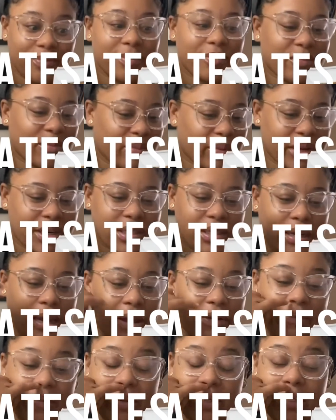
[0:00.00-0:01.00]
which
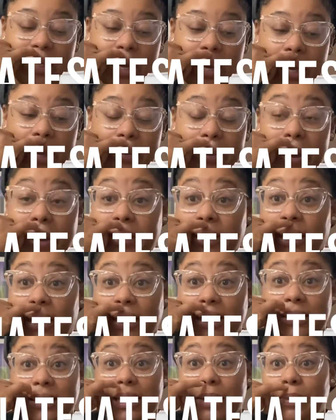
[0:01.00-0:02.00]
I've been talking about
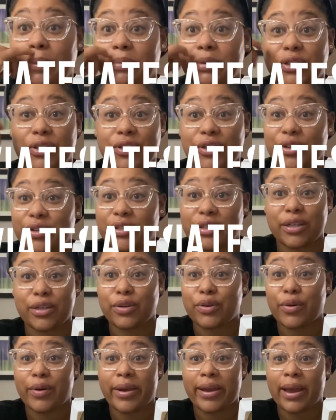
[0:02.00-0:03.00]
nonstop. I'm sure it's
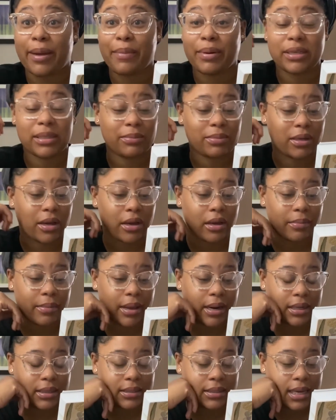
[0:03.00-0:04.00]
annoying how much I'm talking
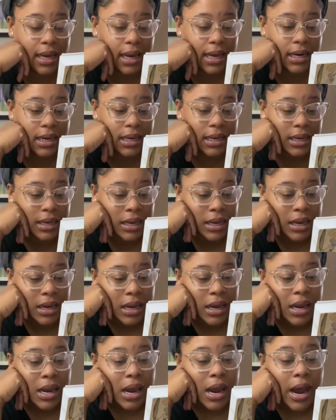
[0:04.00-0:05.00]
about anxiety.
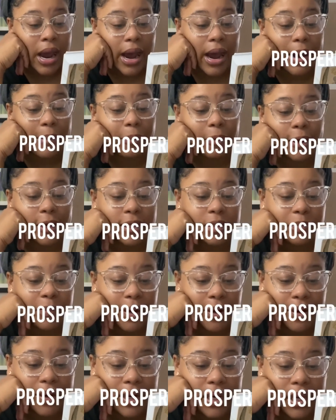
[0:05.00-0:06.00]
Um,
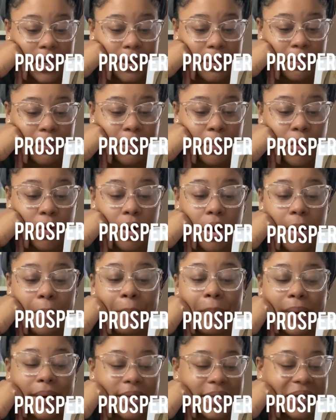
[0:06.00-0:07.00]
prosperity, more
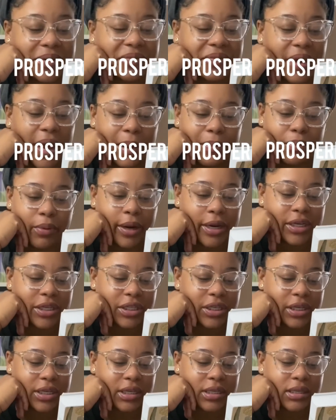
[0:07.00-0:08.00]
abundant
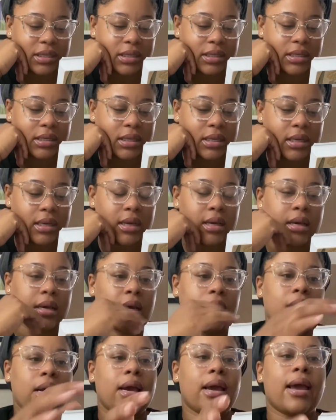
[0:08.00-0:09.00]
vibrations.
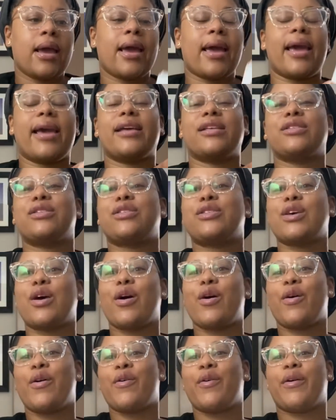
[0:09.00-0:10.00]
And
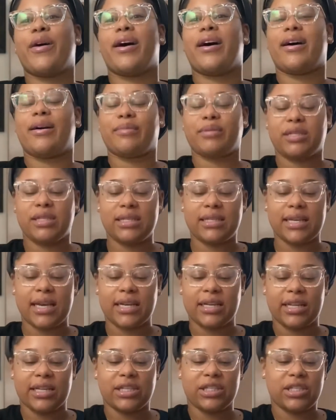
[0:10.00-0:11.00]
so um, she
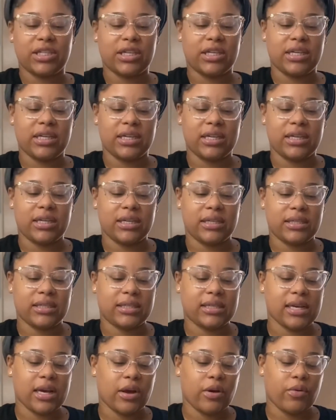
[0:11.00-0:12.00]
said that she
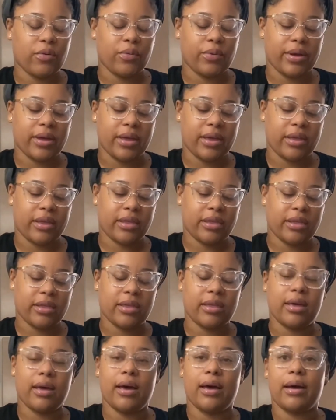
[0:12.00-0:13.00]
dealt with
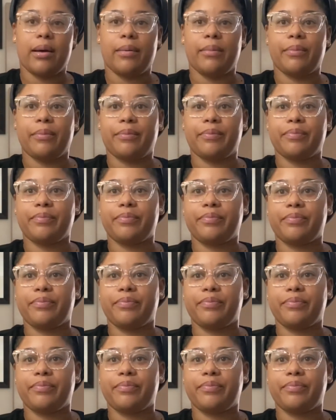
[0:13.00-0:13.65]
um,